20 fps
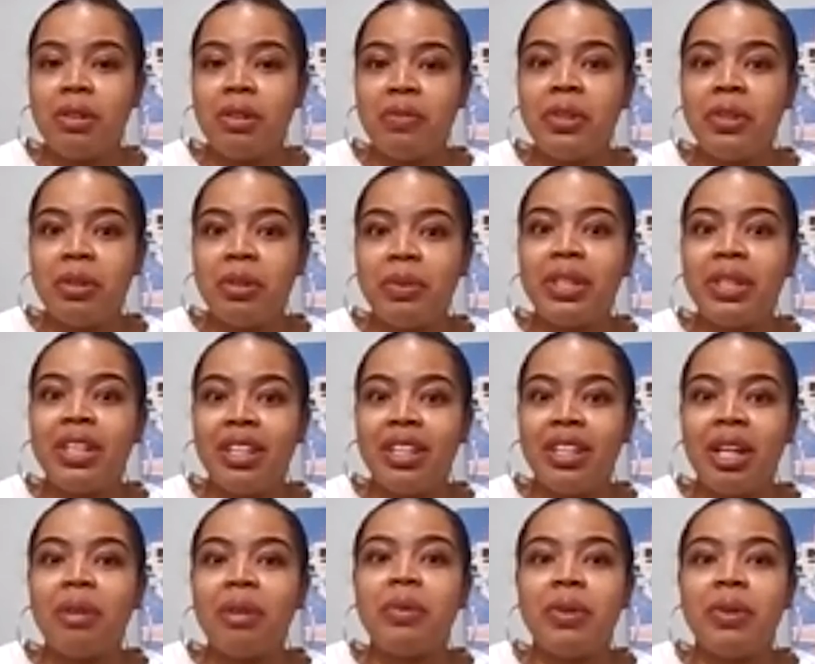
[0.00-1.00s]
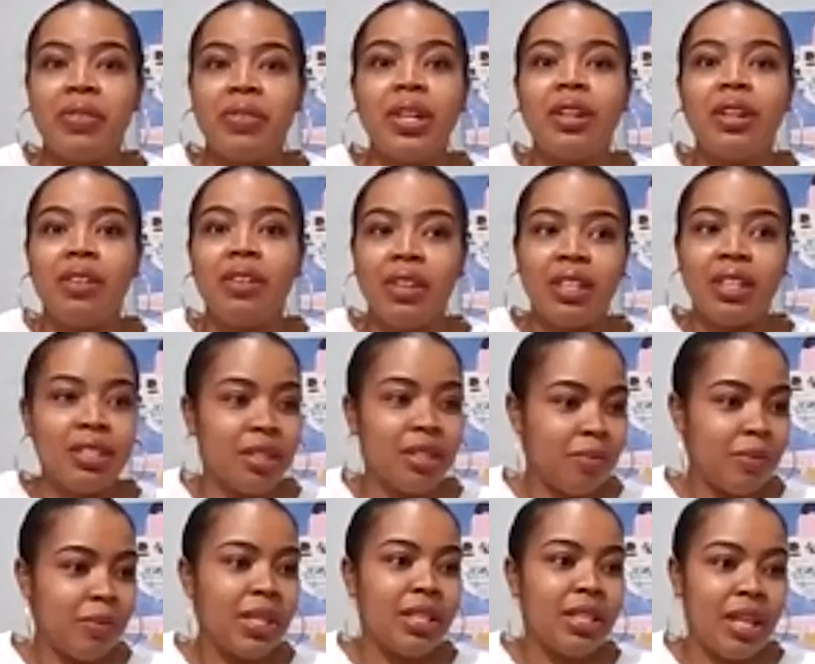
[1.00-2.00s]
the very beginning. I went there and they took
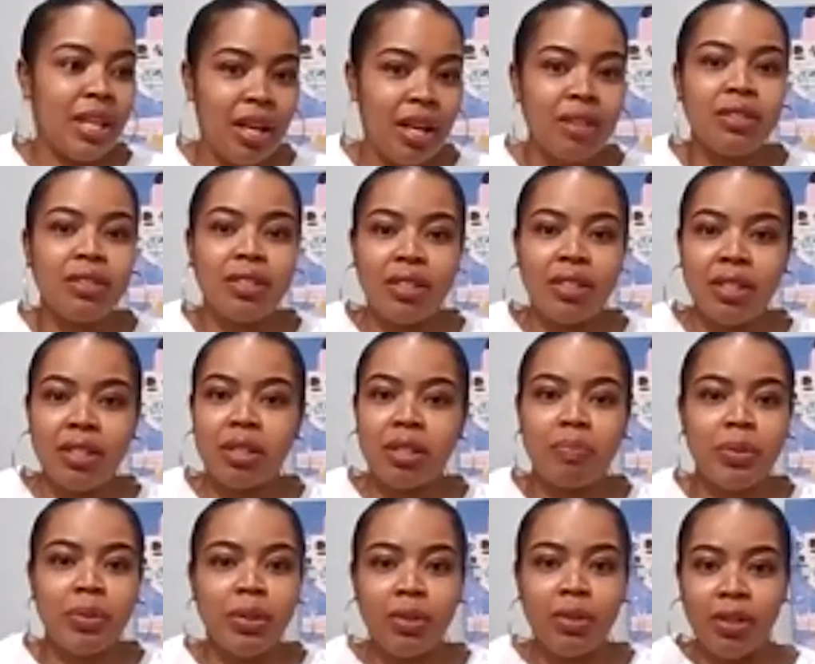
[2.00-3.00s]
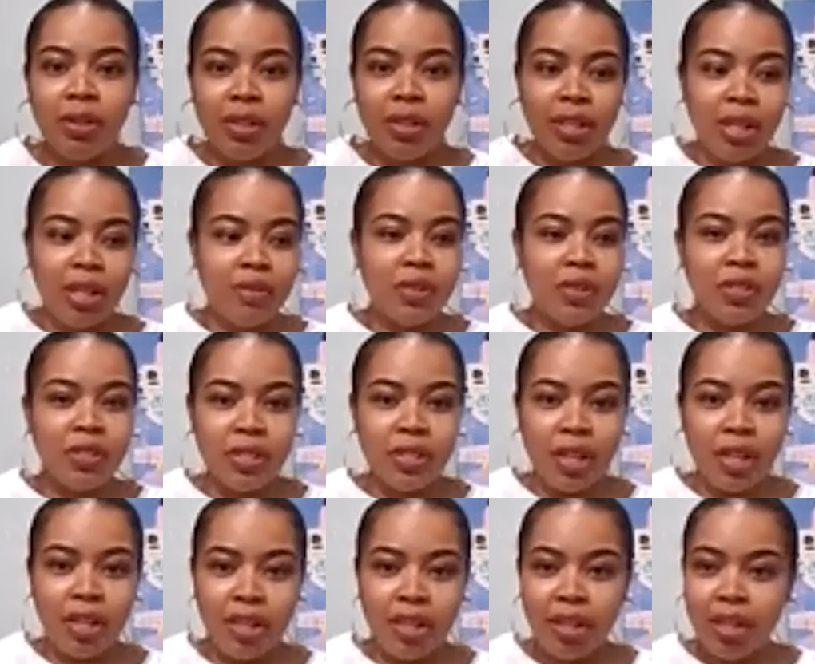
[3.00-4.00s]
me down to their computer and they were just
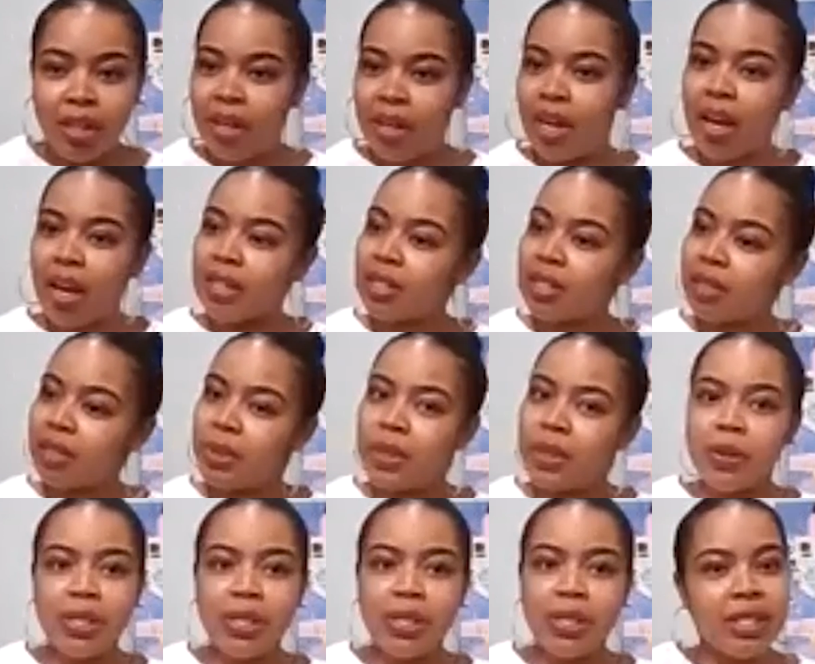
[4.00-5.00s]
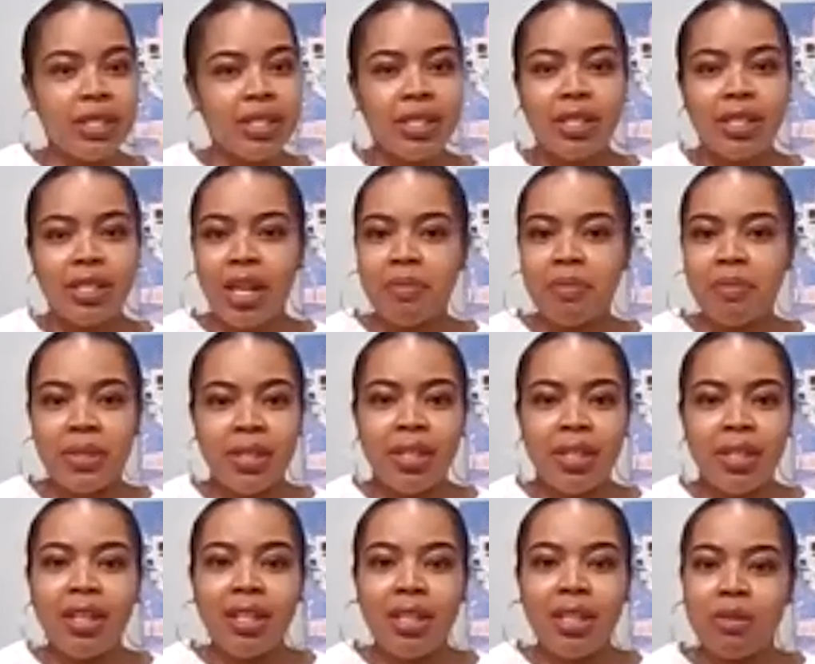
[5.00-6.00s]
like asking me questions and typed it
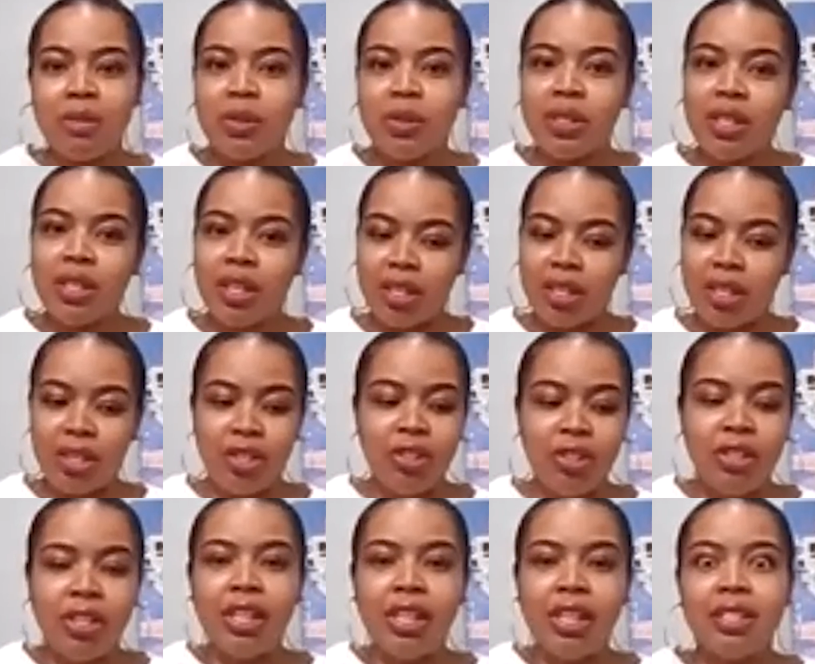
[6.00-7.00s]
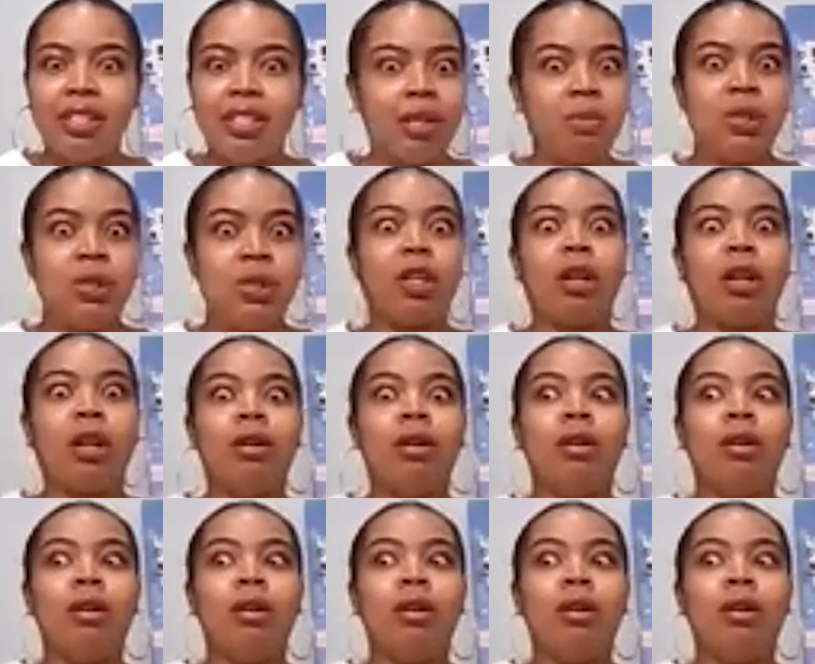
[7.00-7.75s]
in, and it was just like, here it is. And I'm just like,